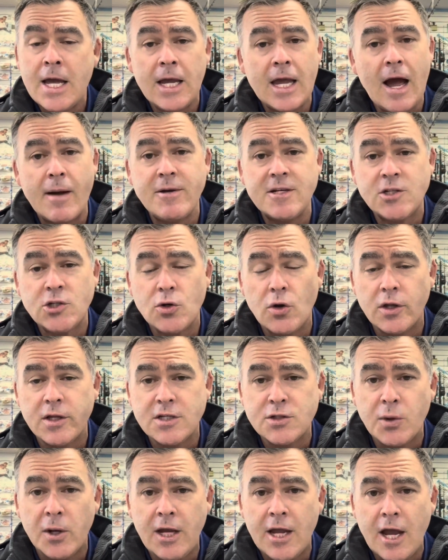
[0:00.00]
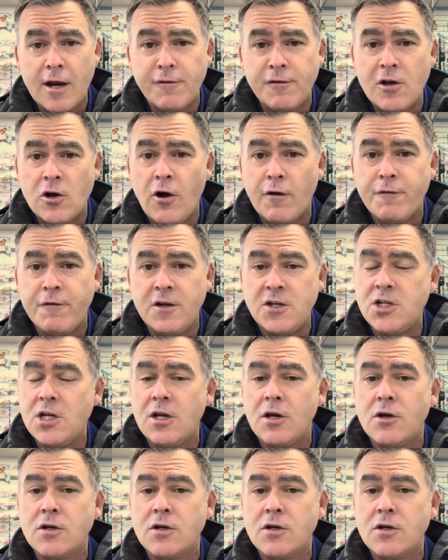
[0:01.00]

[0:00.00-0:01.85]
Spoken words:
Come in store this weekend if you're not fishing,